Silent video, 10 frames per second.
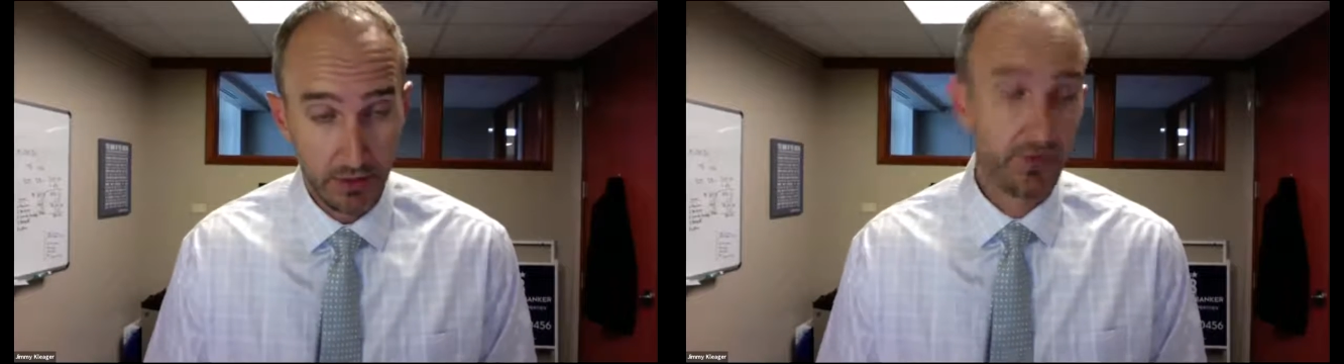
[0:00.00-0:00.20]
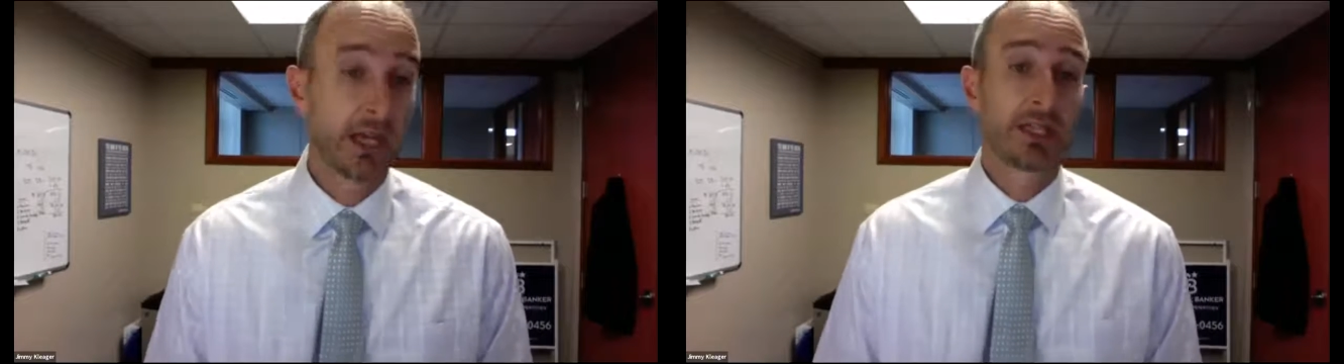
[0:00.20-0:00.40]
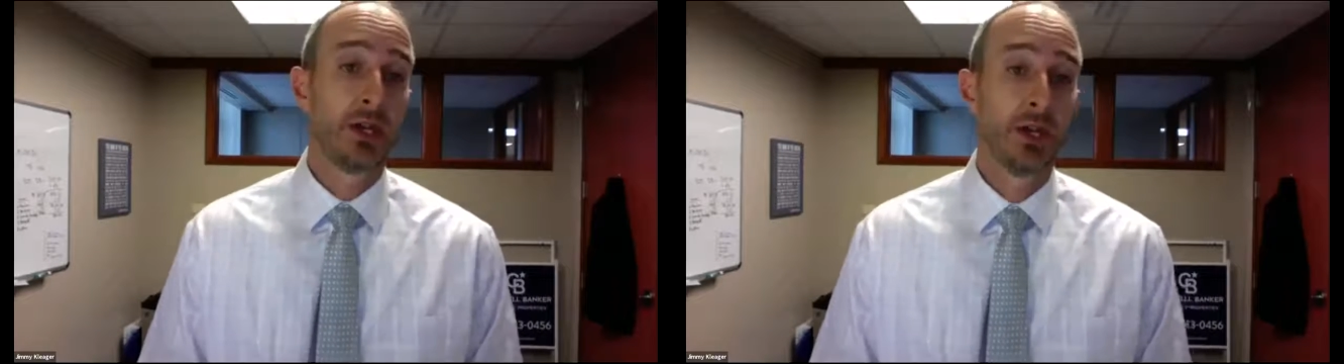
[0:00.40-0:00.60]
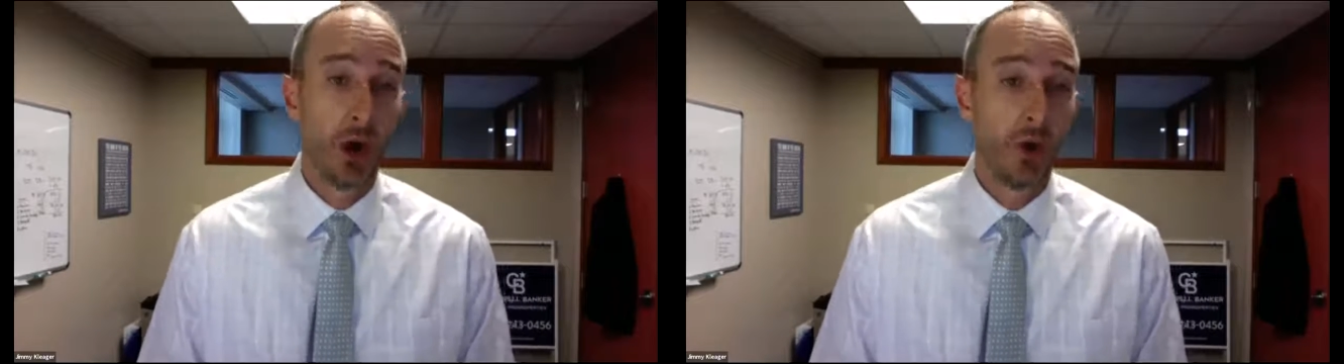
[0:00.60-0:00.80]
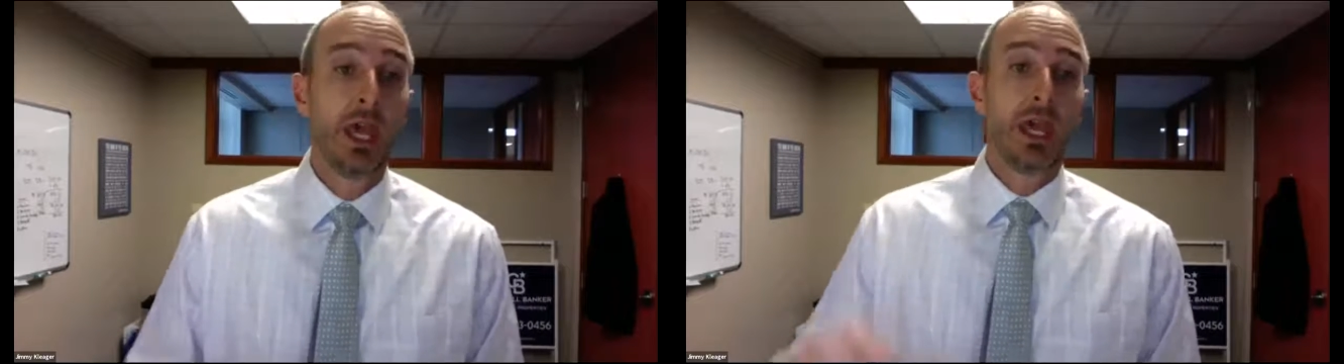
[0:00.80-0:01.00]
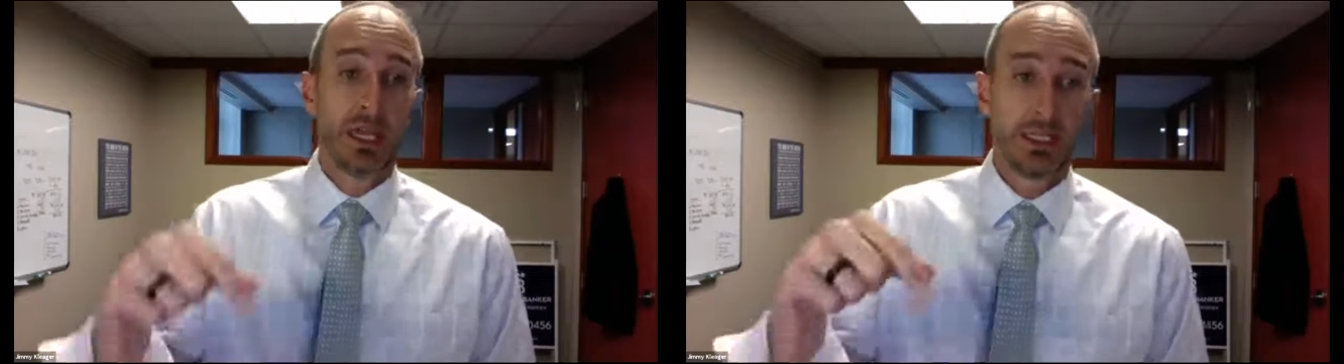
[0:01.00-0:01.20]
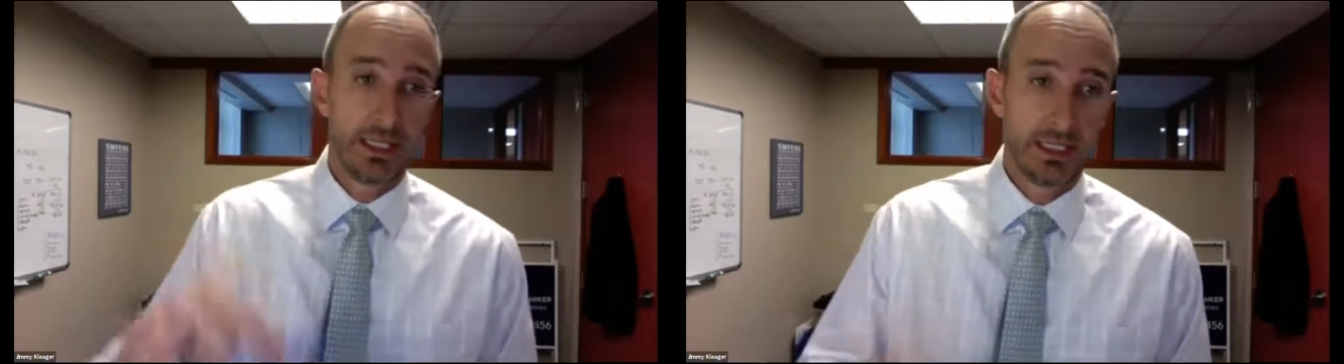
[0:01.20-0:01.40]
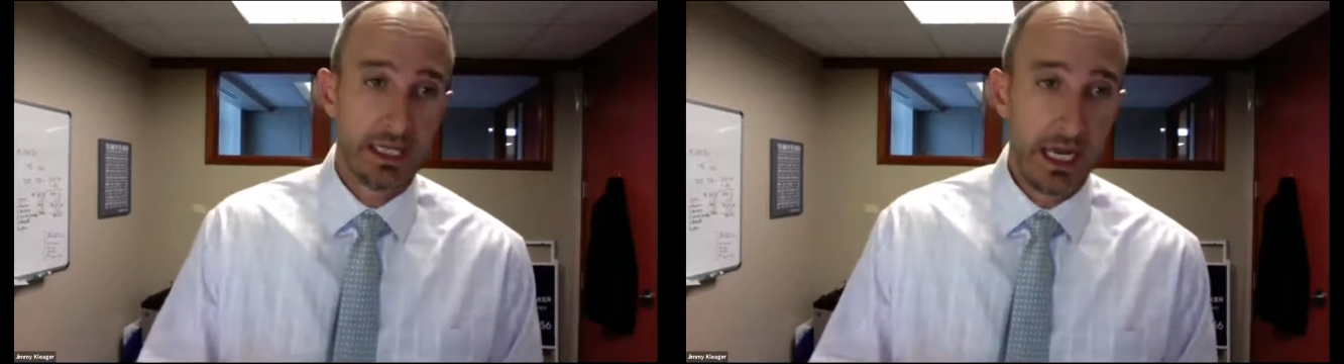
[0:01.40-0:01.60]
in fact, I know in
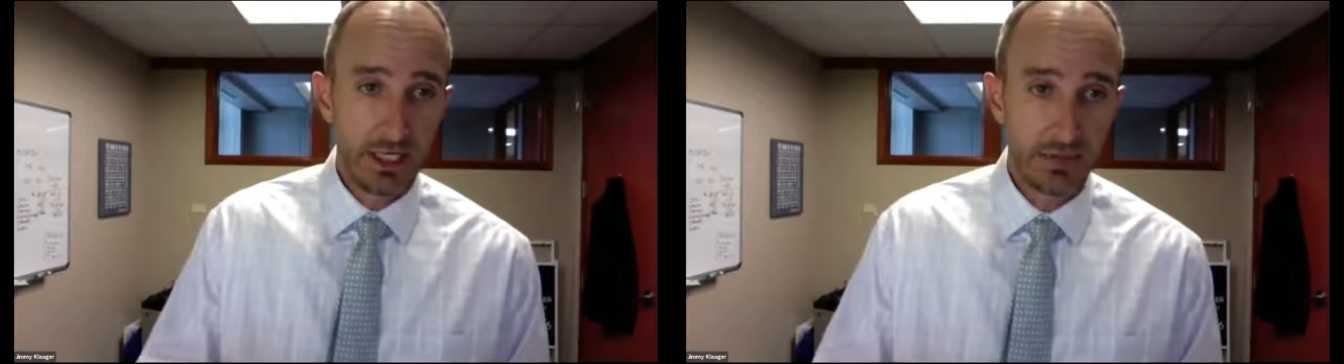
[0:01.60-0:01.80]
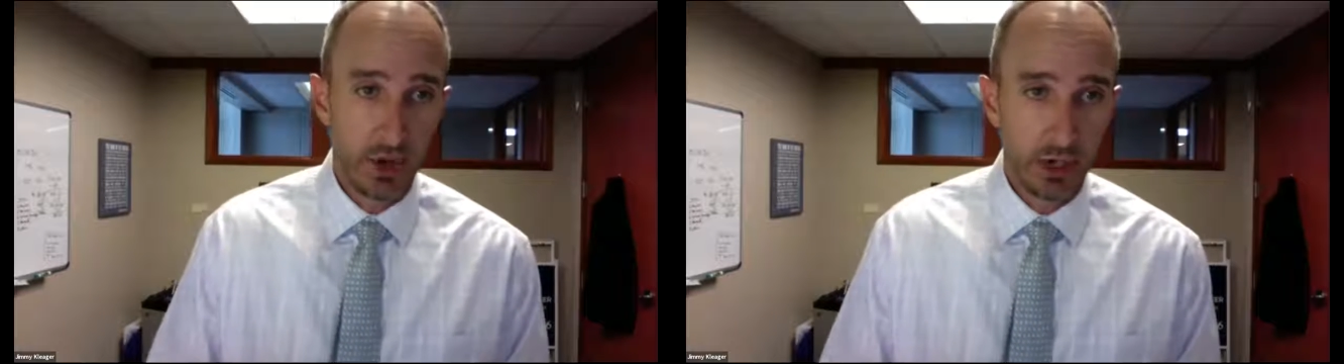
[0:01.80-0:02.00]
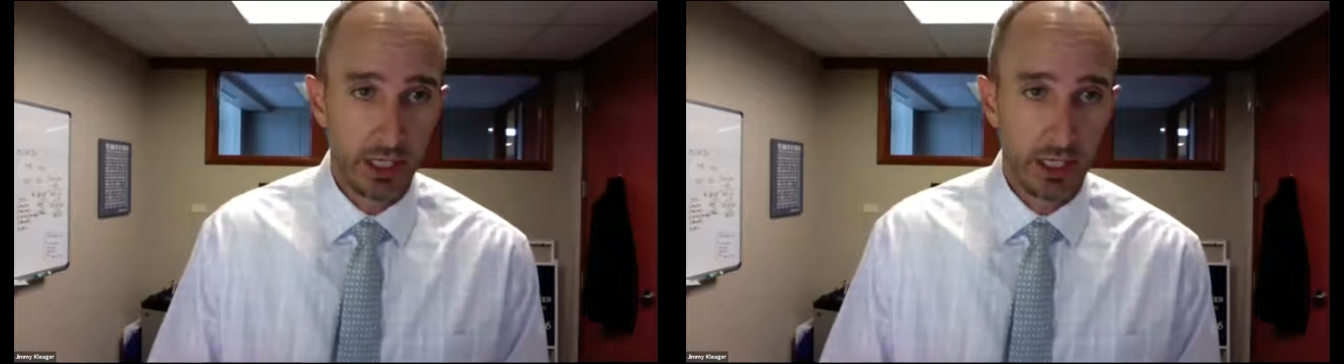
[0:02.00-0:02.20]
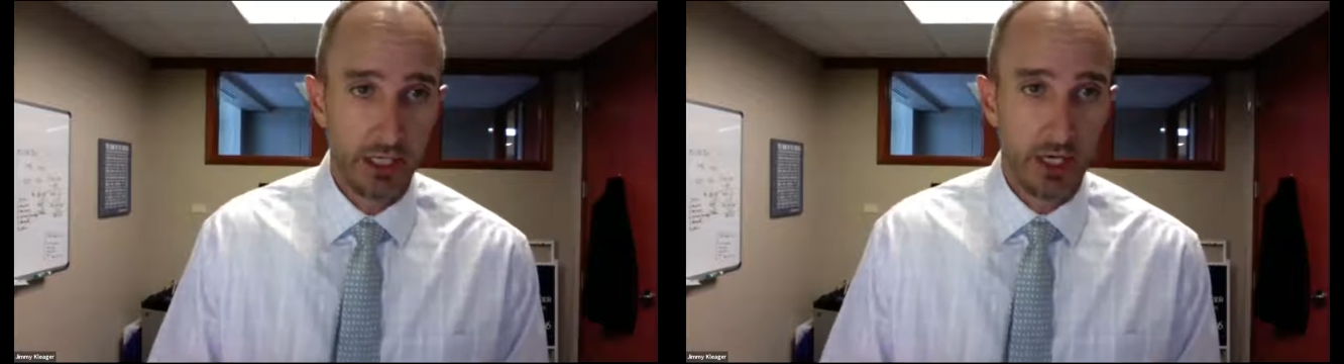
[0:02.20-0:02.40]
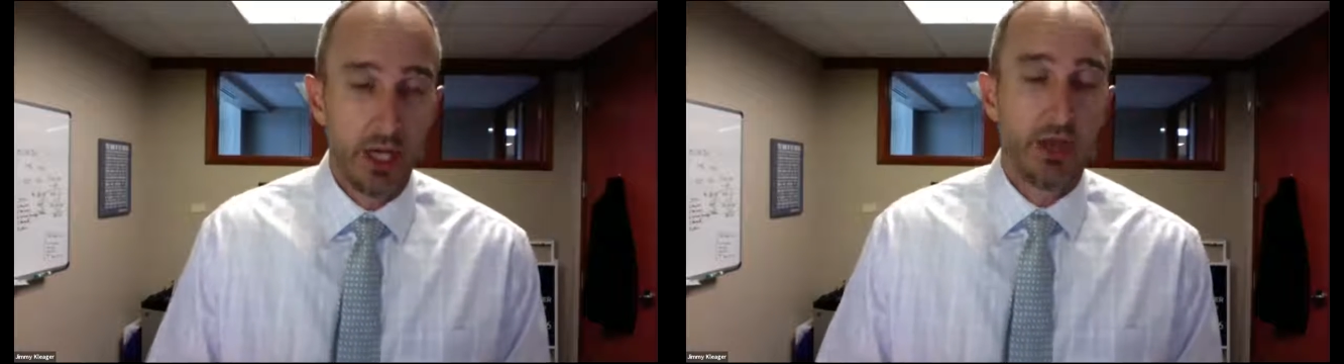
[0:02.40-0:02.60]
today's market,